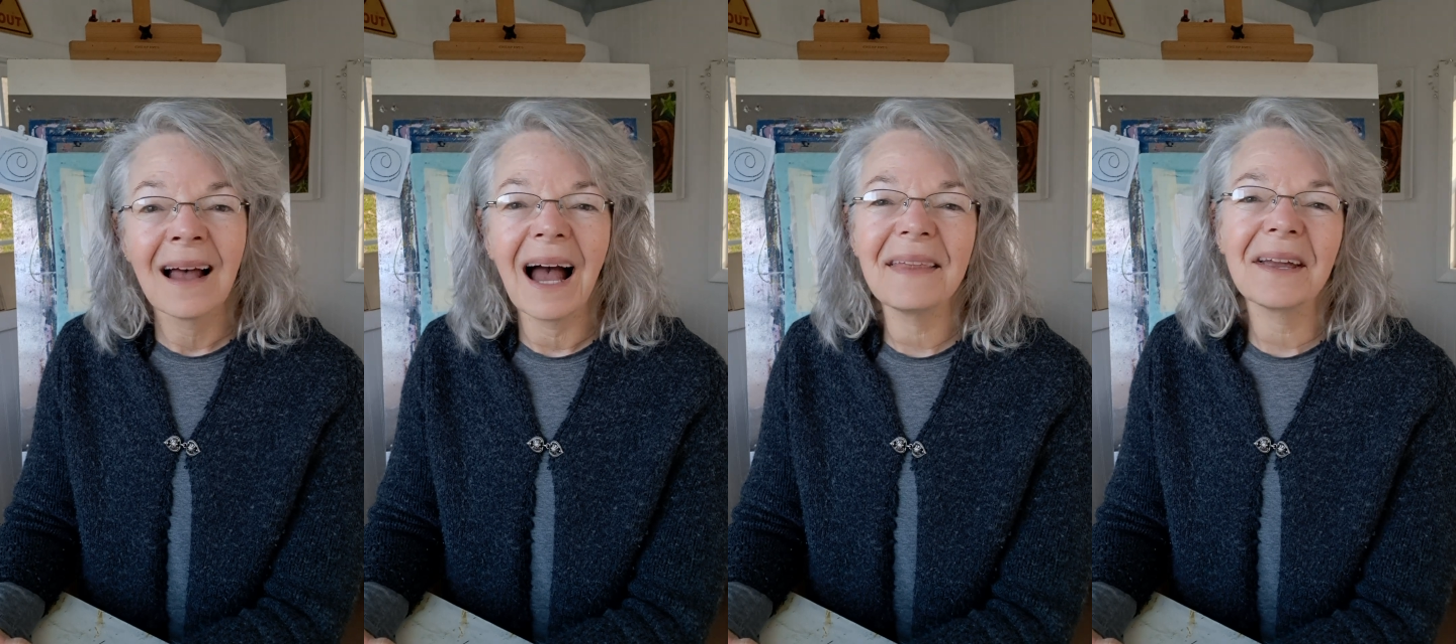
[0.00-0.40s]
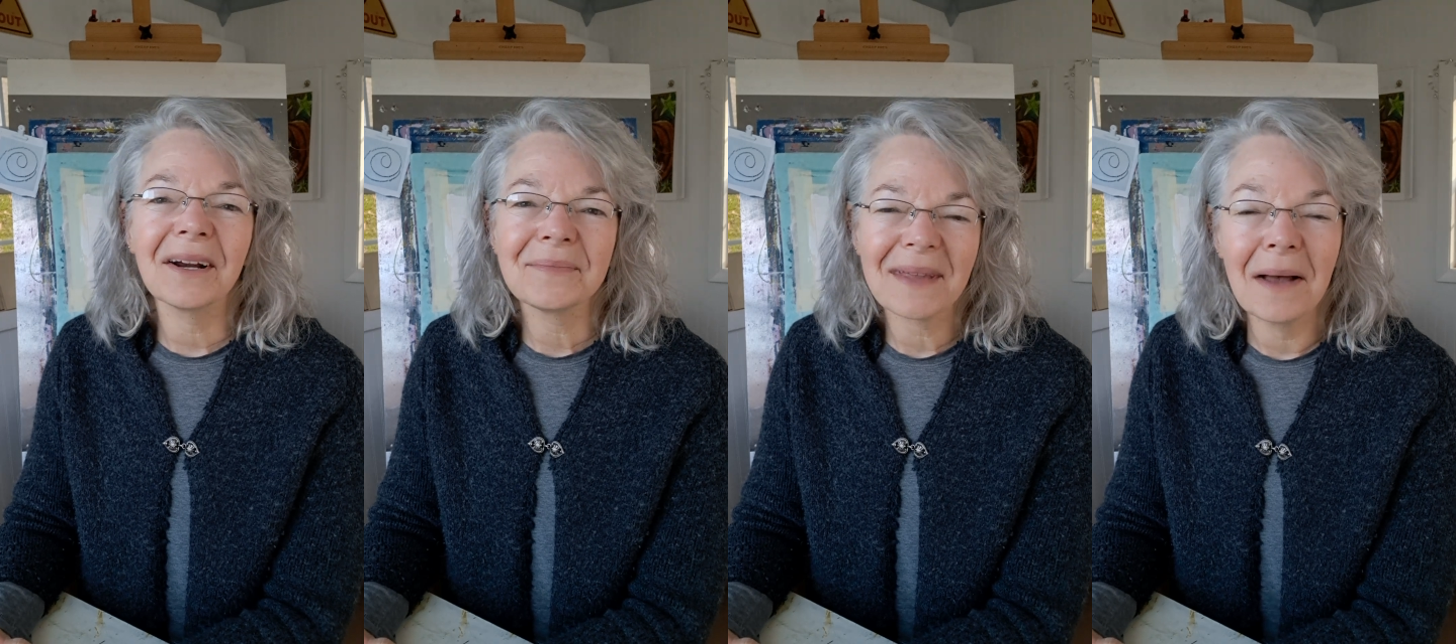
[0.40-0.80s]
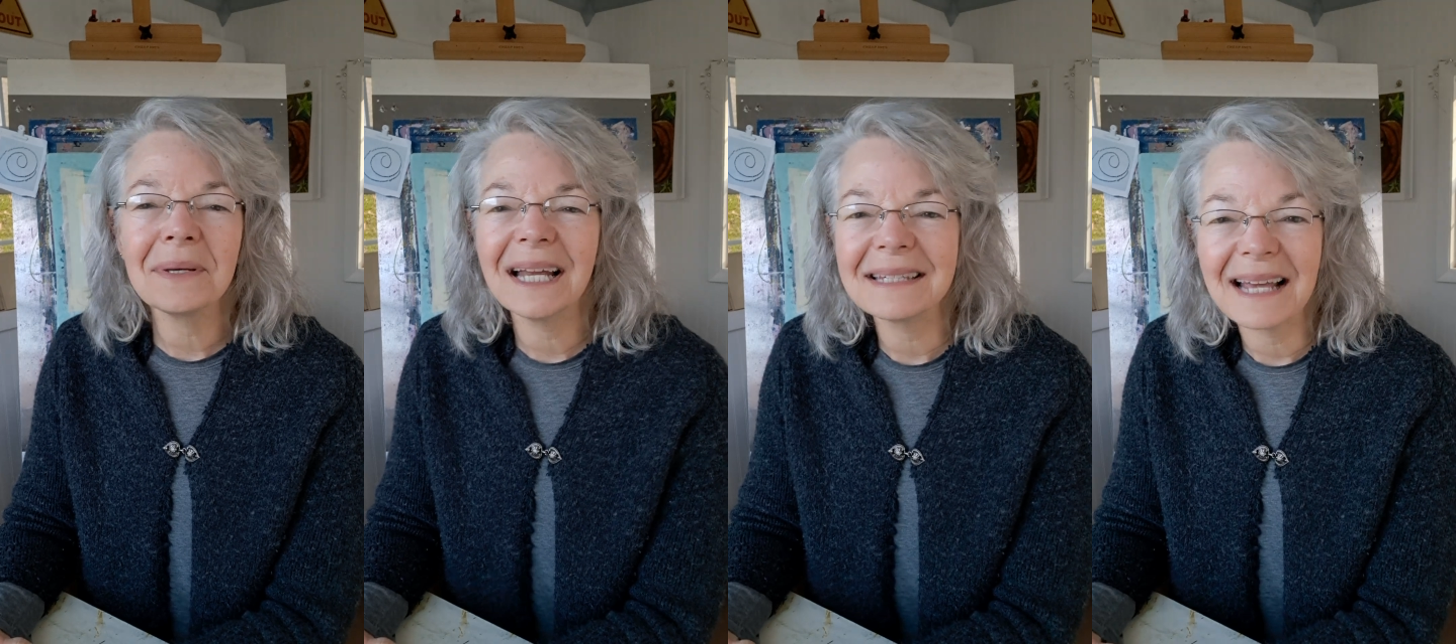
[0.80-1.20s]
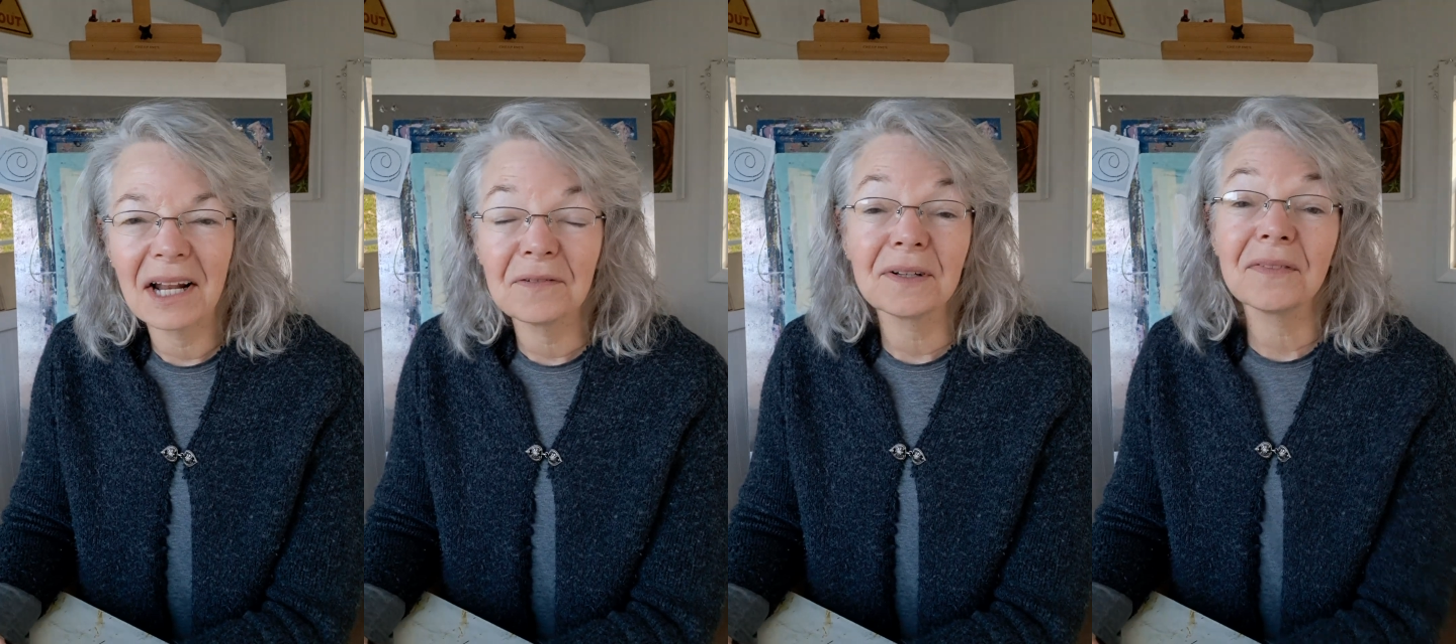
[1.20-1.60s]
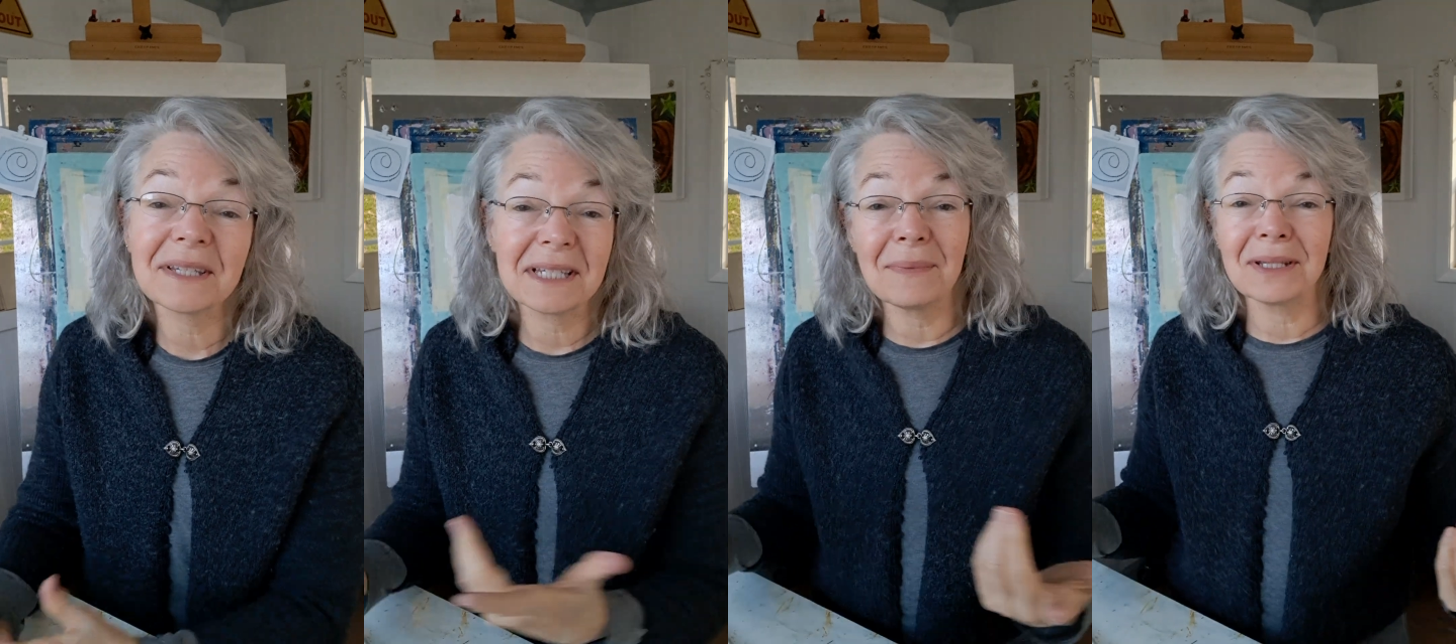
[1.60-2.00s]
Hi there, I'm Monette Satterfield. This is my